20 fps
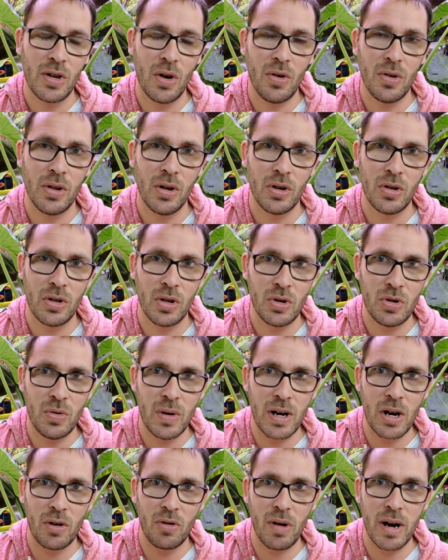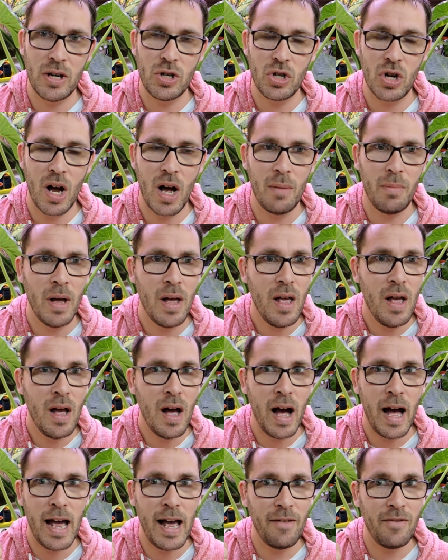So they're, they're doing a great job.
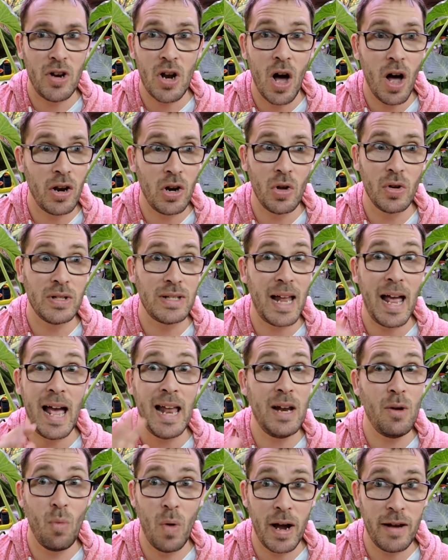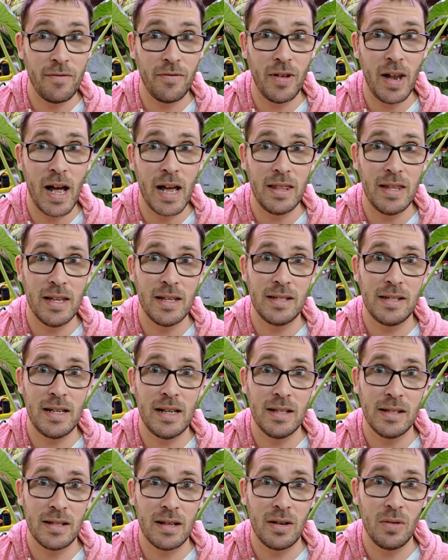I have not noticed any whitefly this
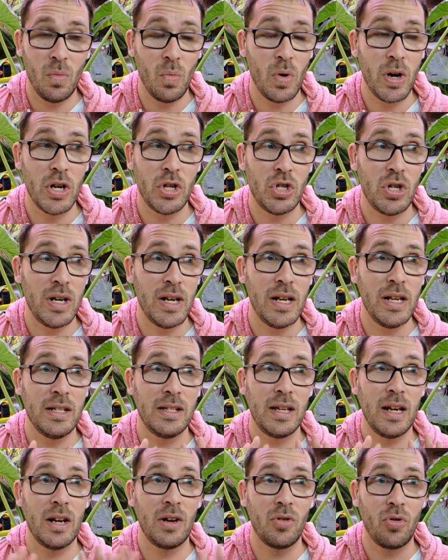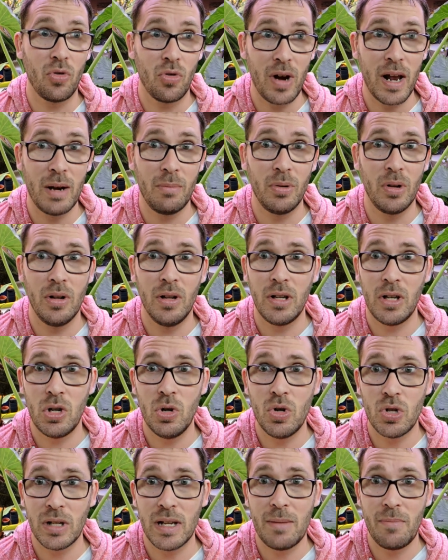season, which is incredible.
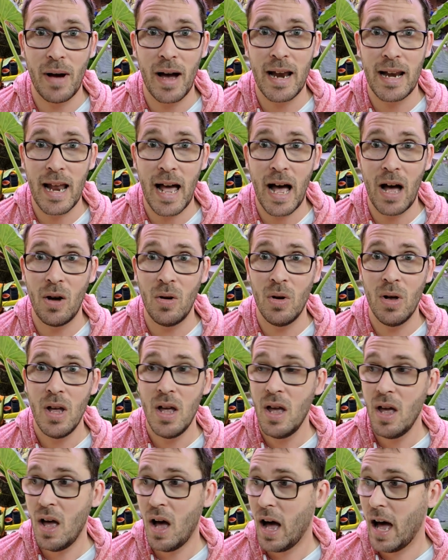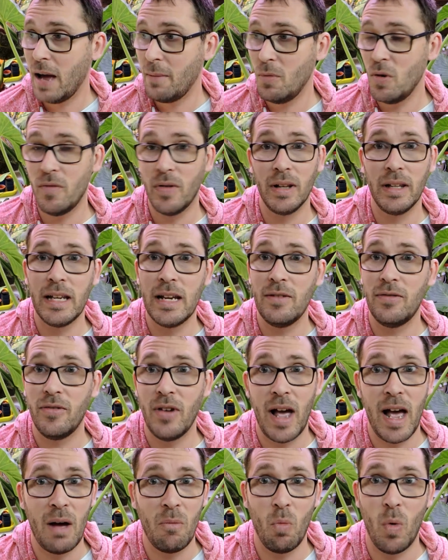Usually by now, I move a
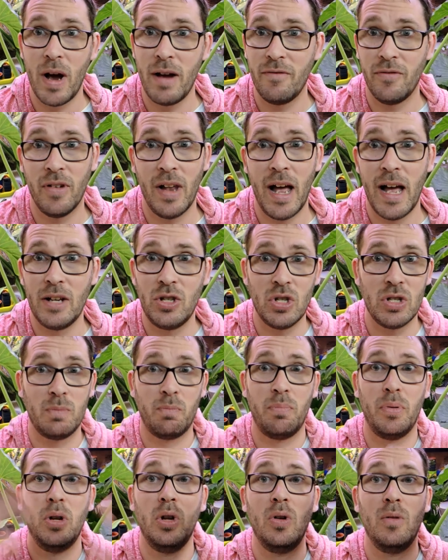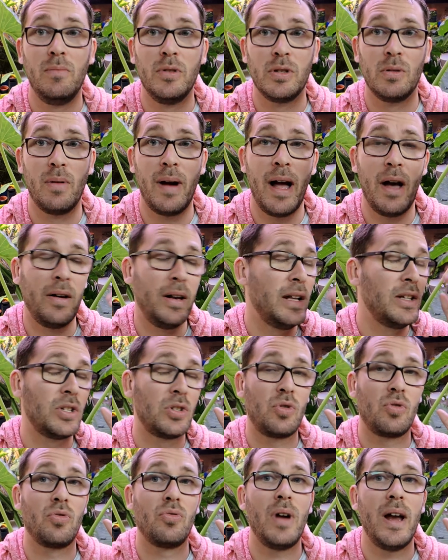leaf and whitefly just plumes around.
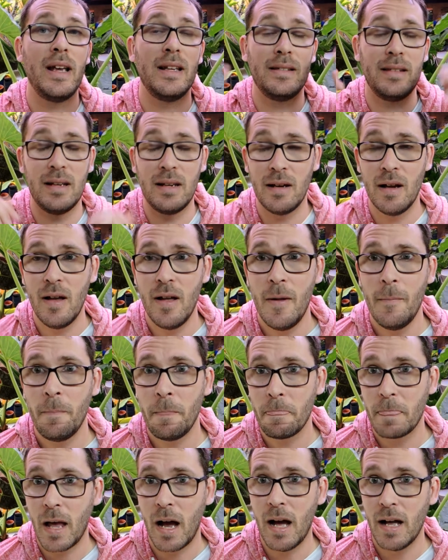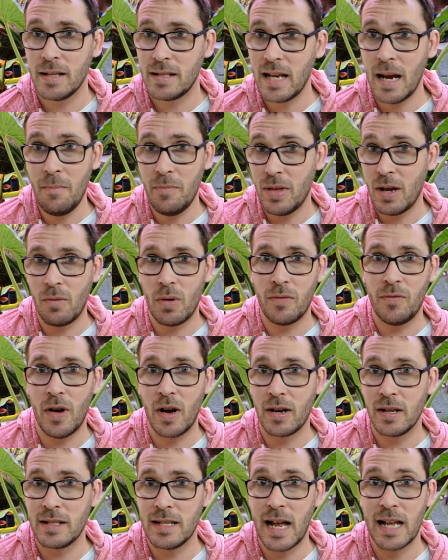It's crazy. Uh, same thing with
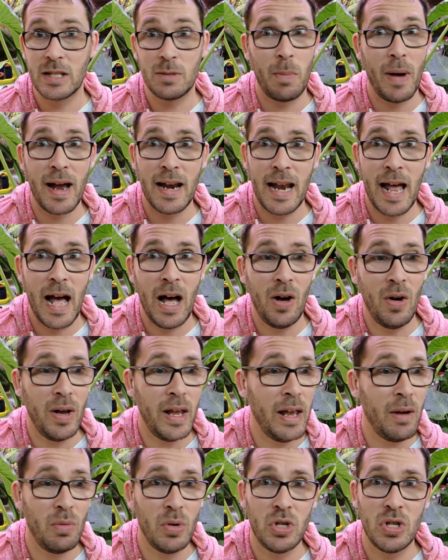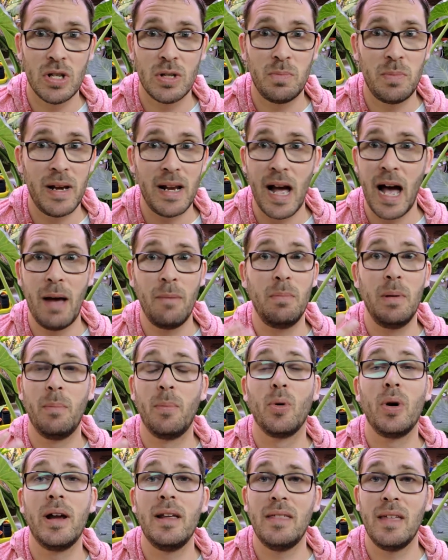fungus gnats. By now, it would just be I'd be
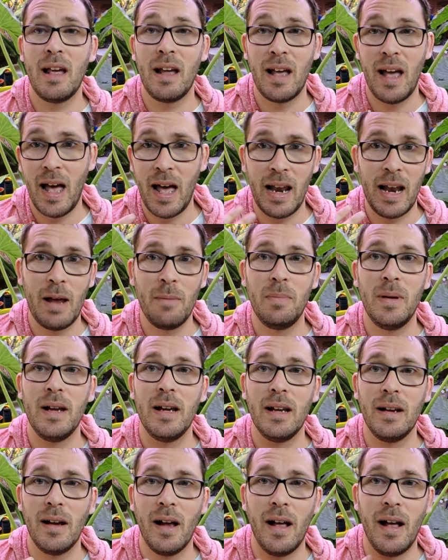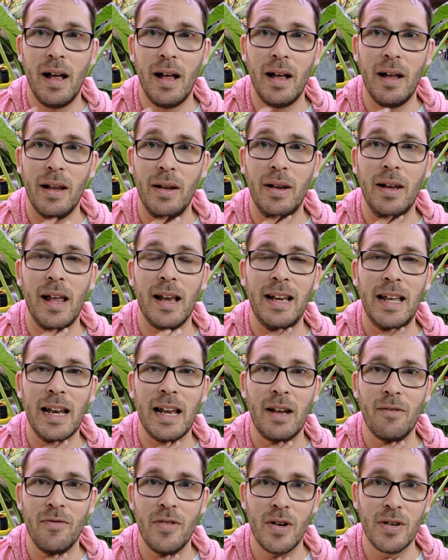breathing and I'd be uh,
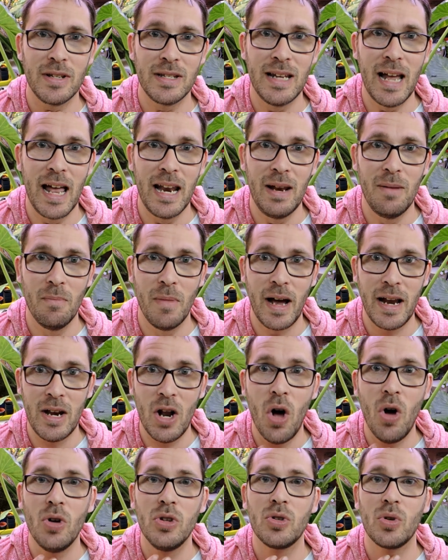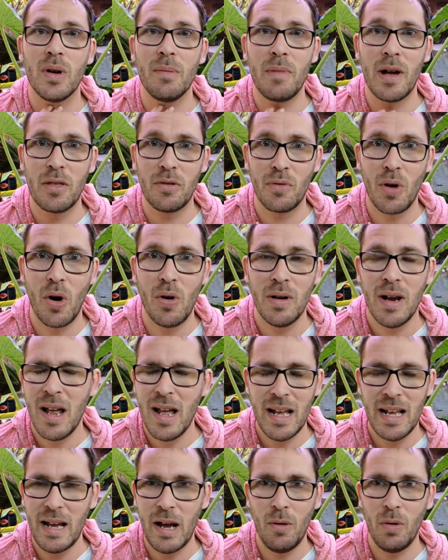getting a fungus gnat in my nose or in my throat.
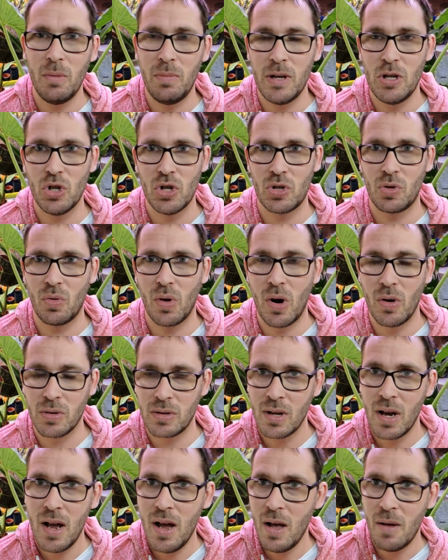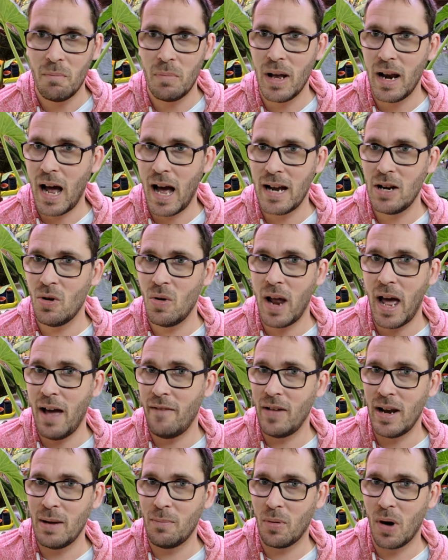It would be just gross. But I don't
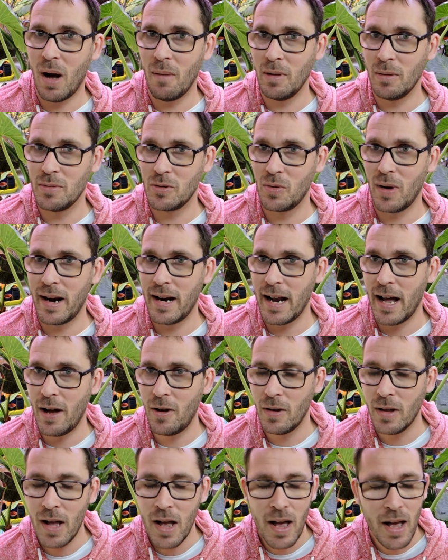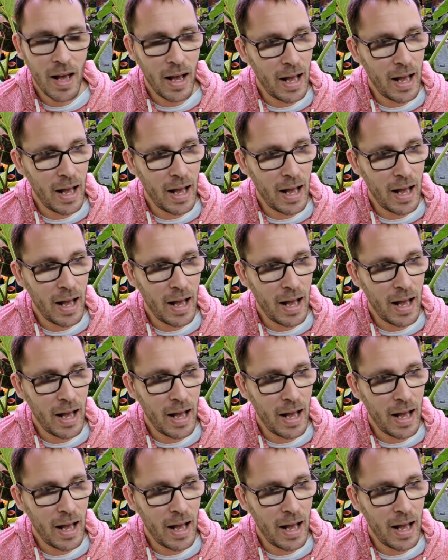have any problems right now.